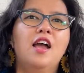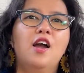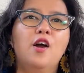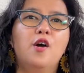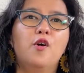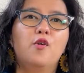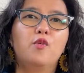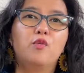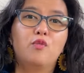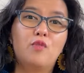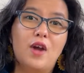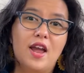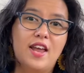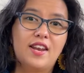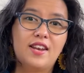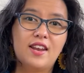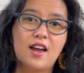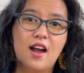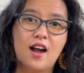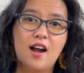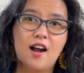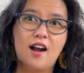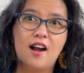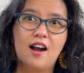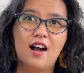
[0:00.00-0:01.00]
When
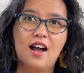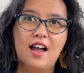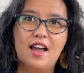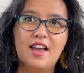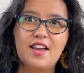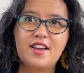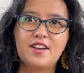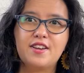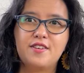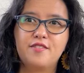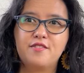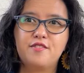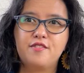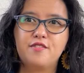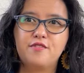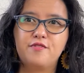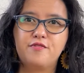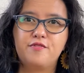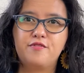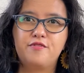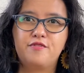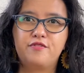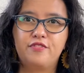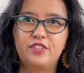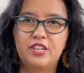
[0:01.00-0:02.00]
I
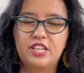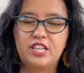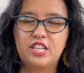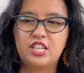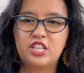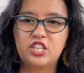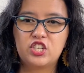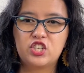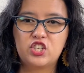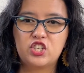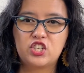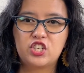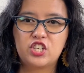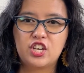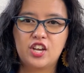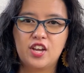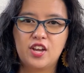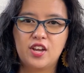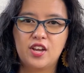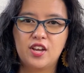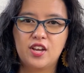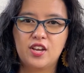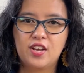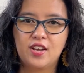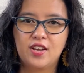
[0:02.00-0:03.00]
finish
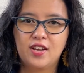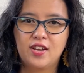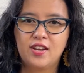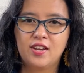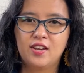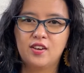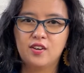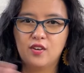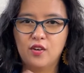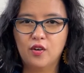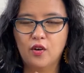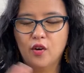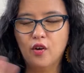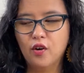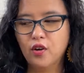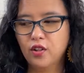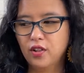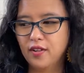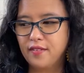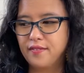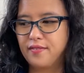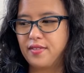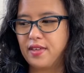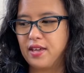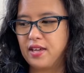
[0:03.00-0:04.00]
all
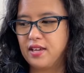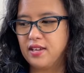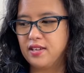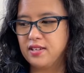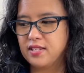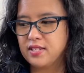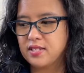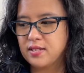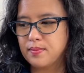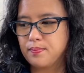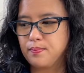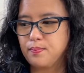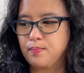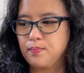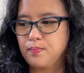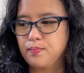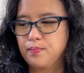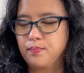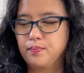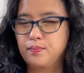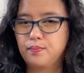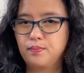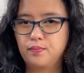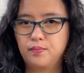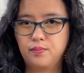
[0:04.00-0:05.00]
of these
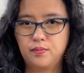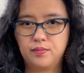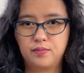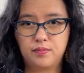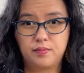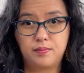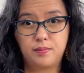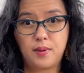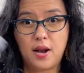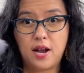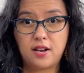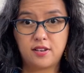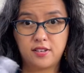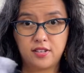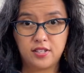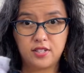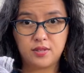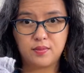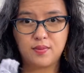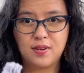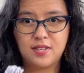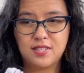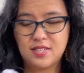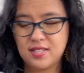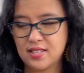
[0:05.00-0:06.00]
practice ones